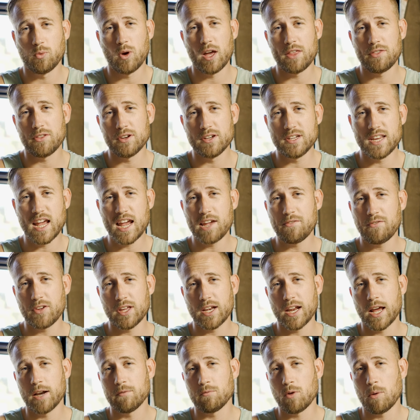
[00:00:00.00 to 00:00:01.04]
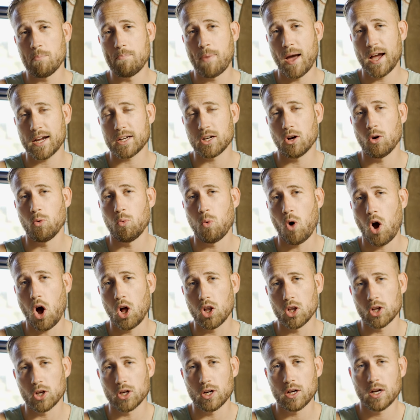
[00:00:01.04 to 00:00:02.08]
with David and Rebekah
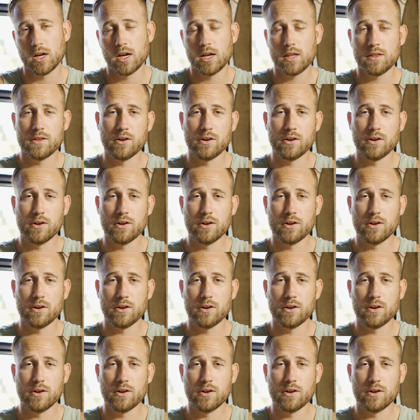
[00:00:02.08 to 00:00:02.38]
Waller.